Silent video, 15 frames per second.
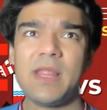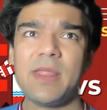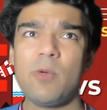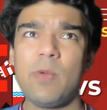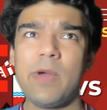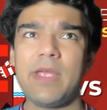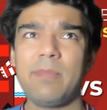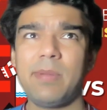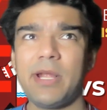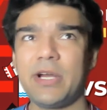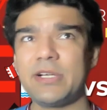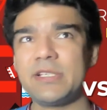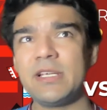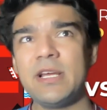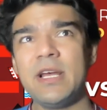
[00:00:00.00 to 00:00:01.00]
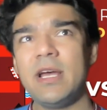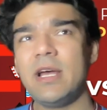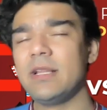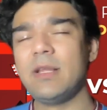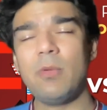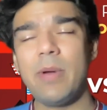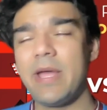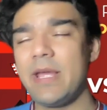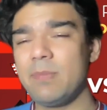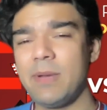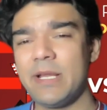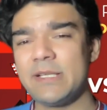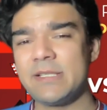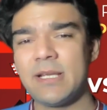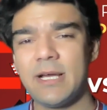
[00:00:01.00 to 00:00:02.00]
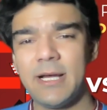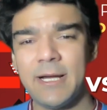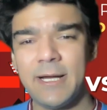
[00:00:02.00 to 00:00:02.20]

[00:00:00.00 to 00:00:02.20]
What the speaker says: The way he plays.